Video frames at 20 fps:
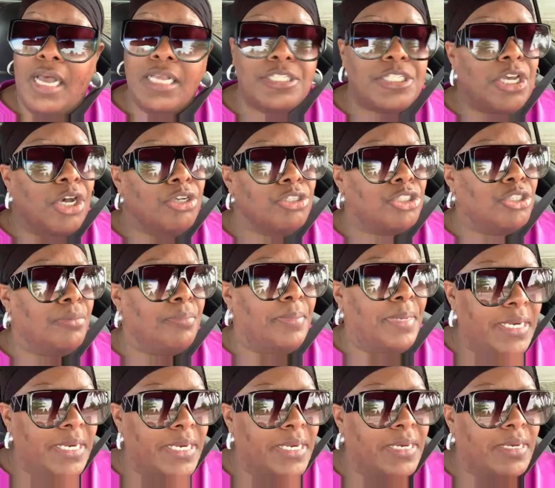on
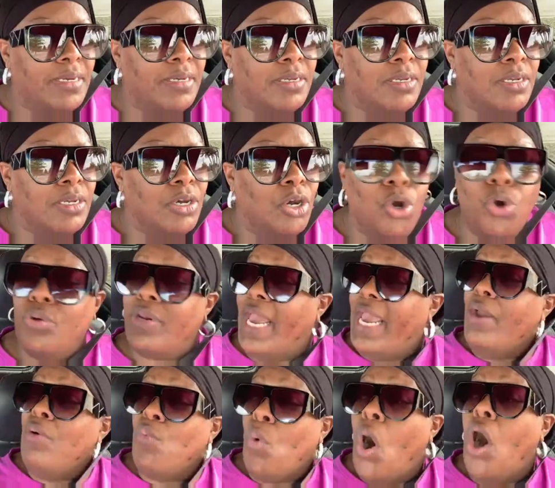social media
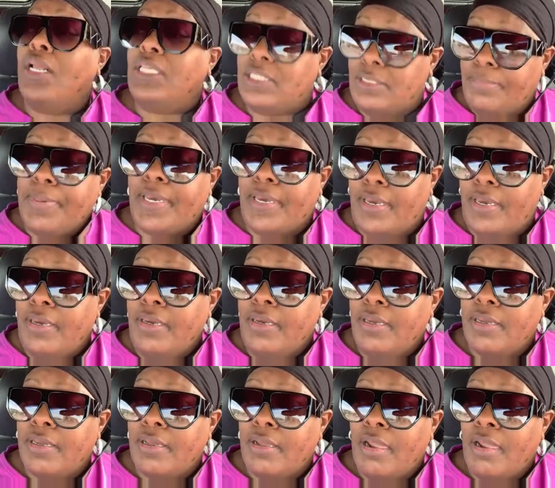who they want to
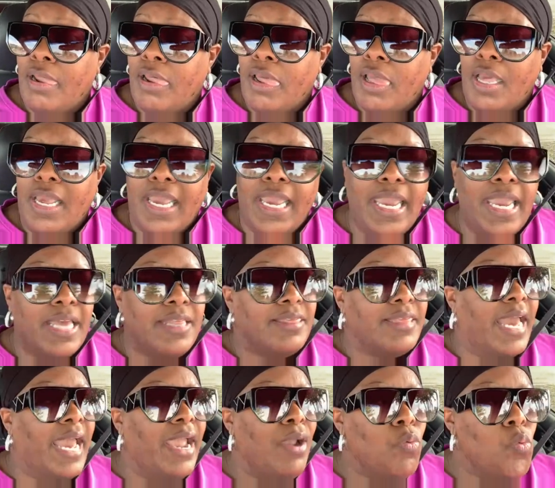be,
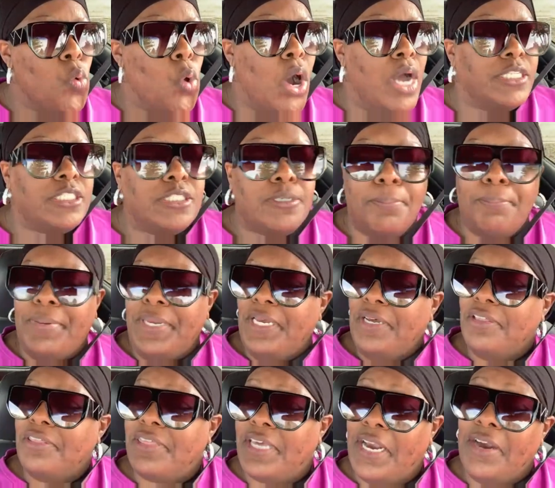and they want to
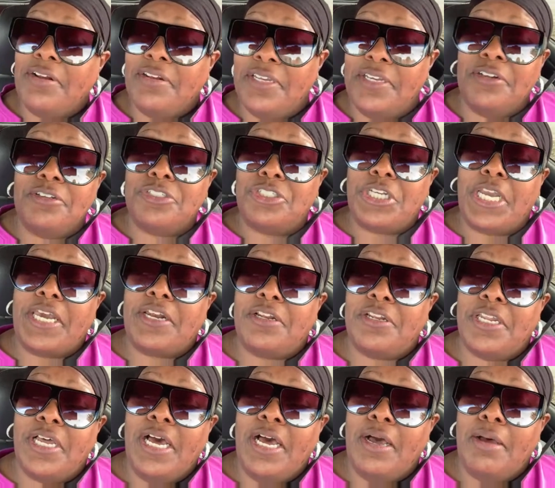build their little
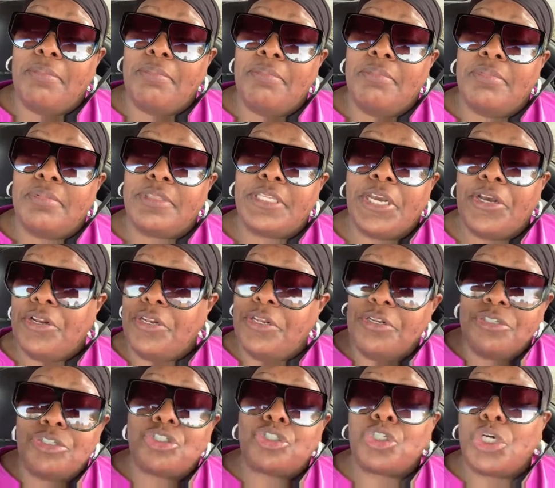channel up,
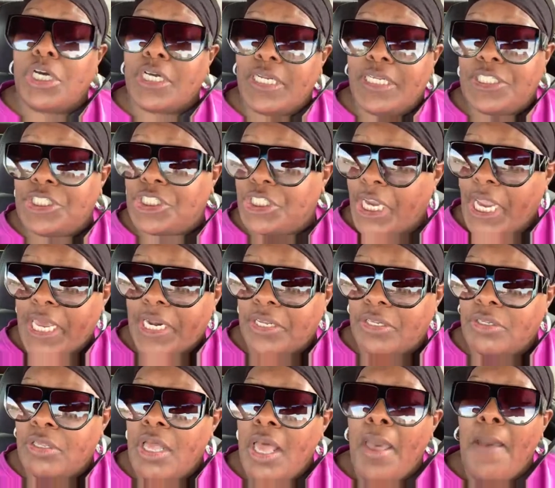their little struggling
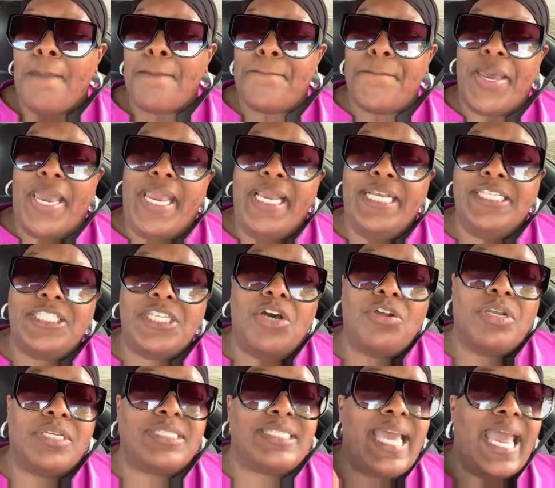channel,
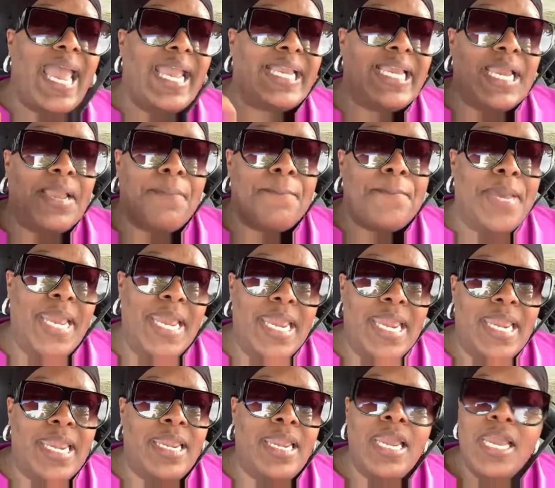based on attacking
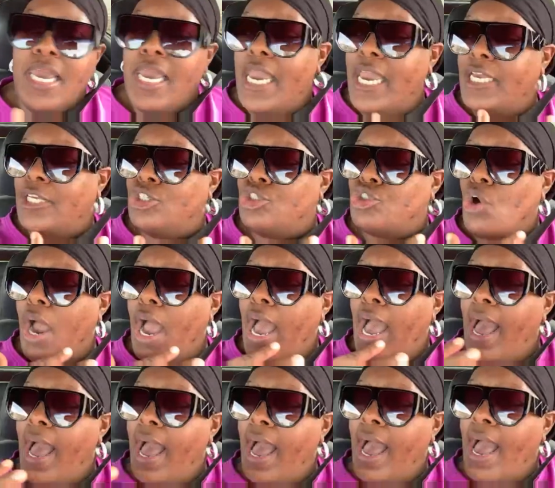me and
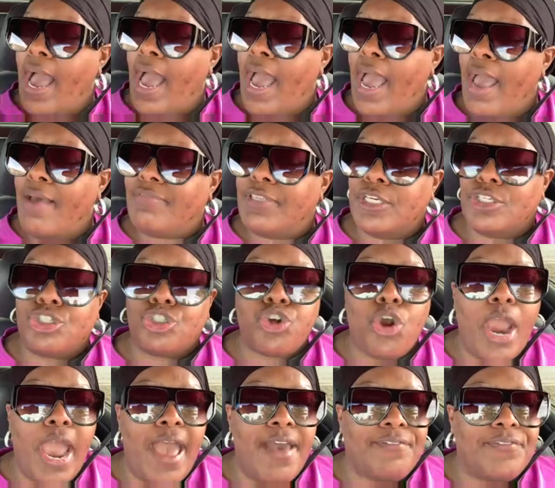drive the
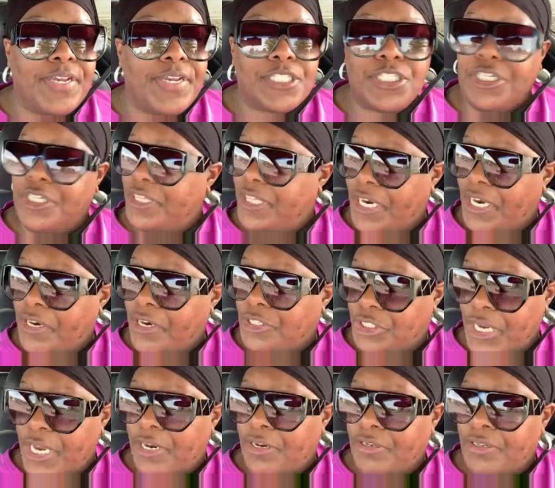traffic to
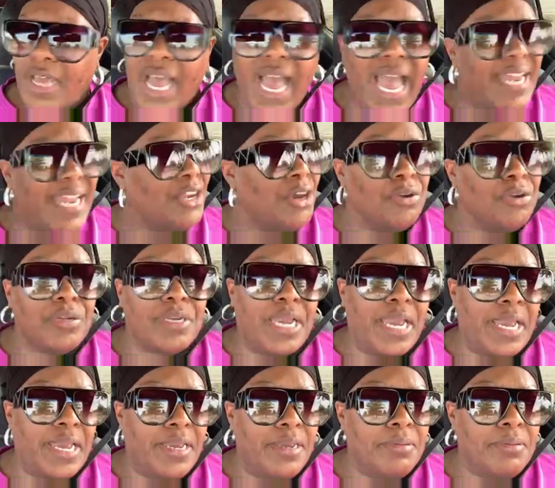their channel. I know the
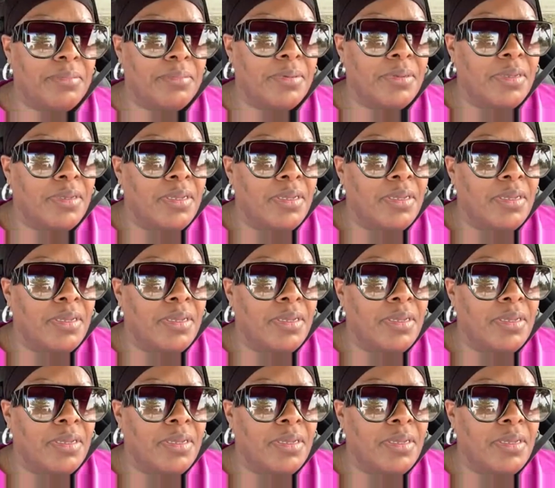game.